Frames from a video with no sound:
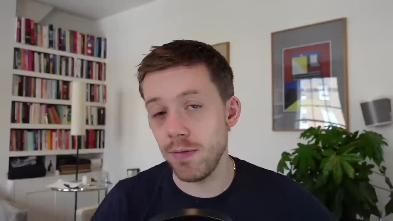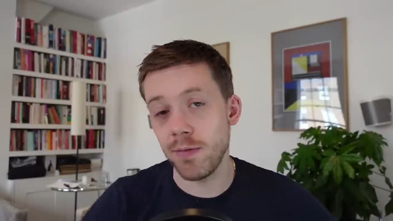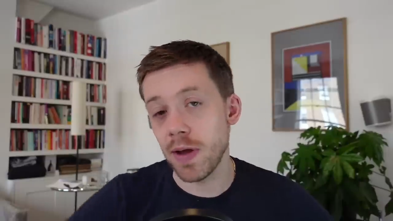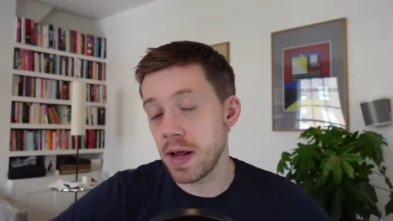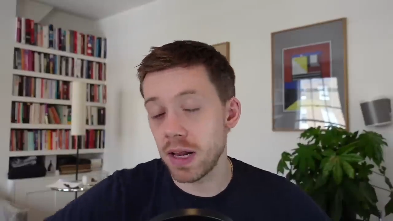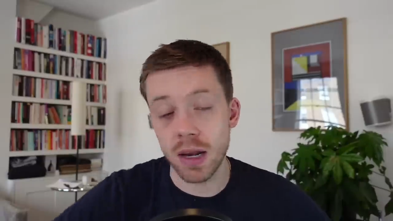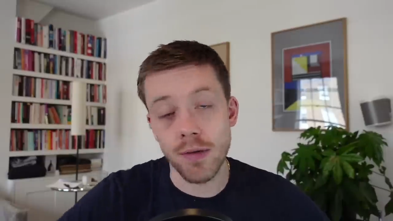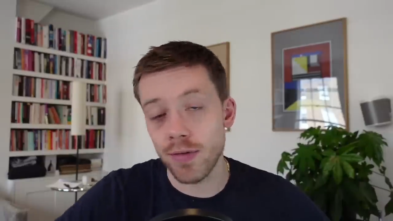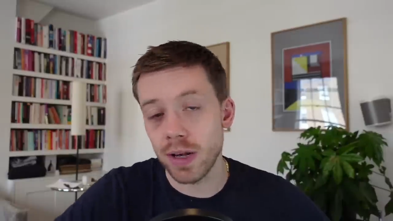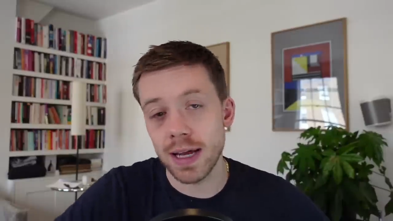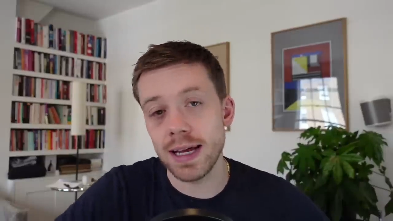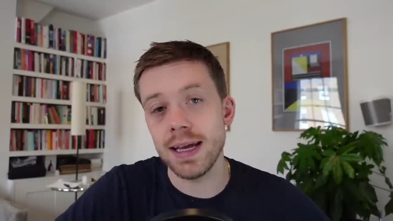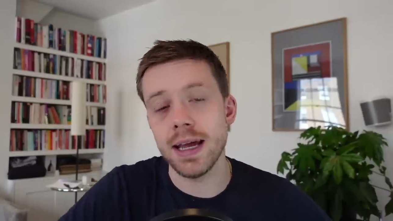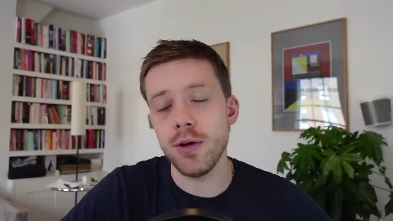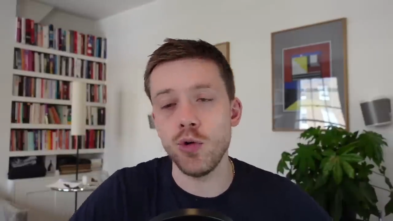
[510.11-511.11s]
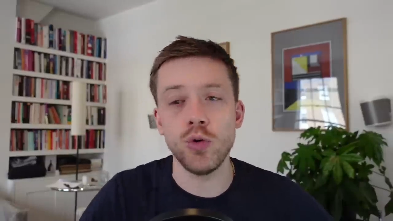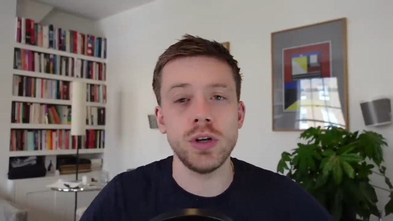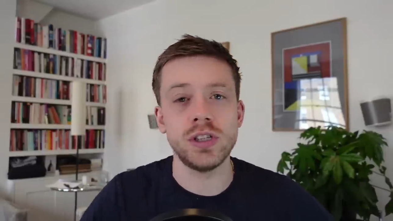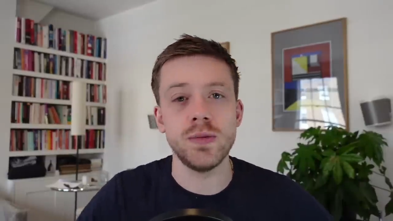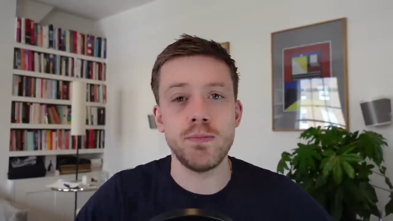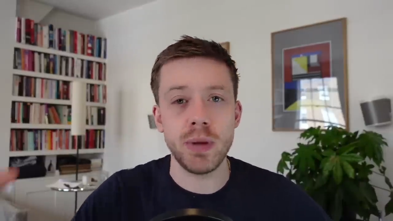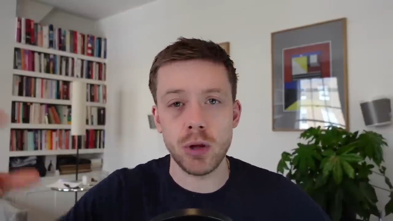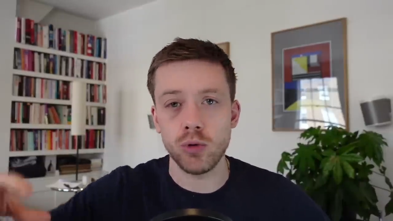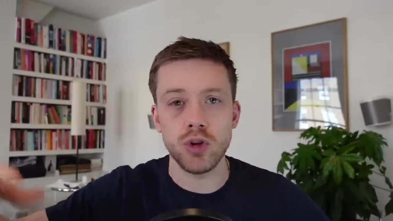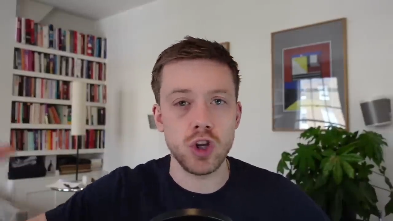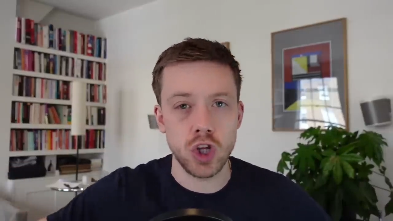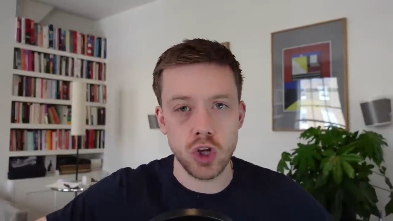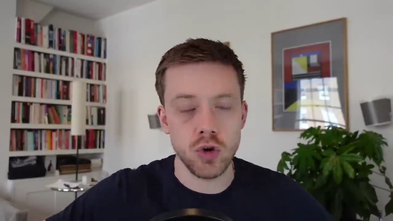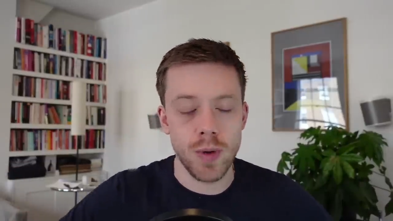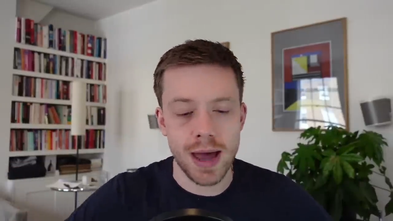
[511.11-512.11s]
cleverly in order to build a
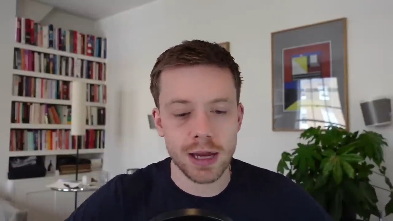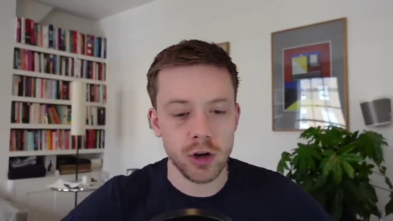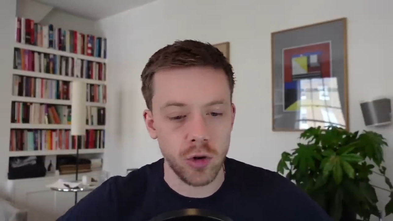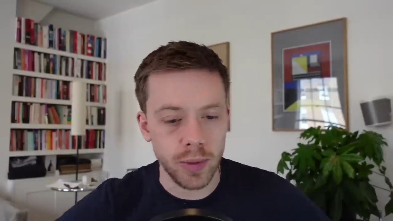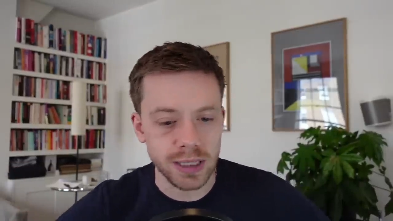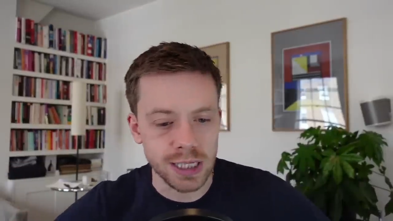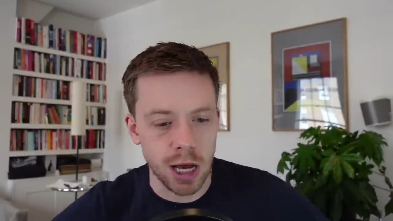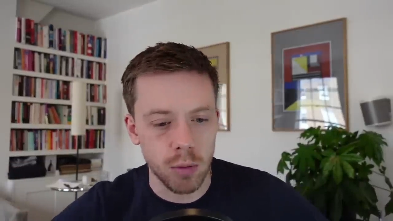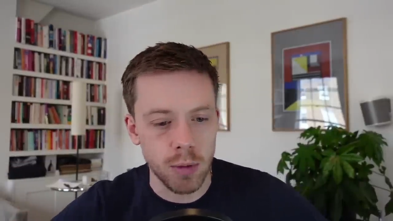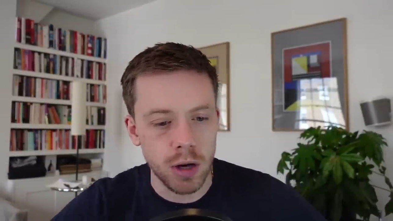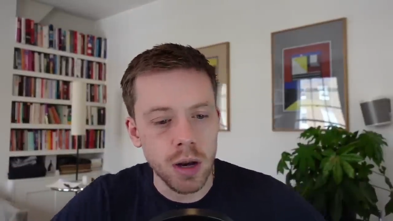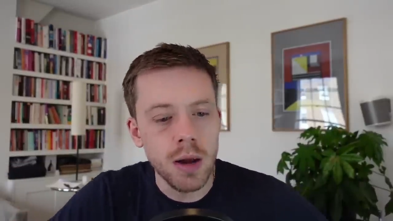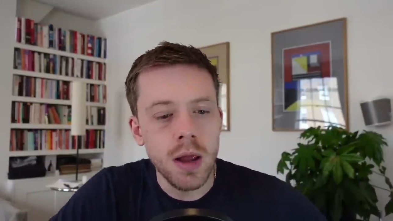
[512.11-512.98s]
new economic settlement.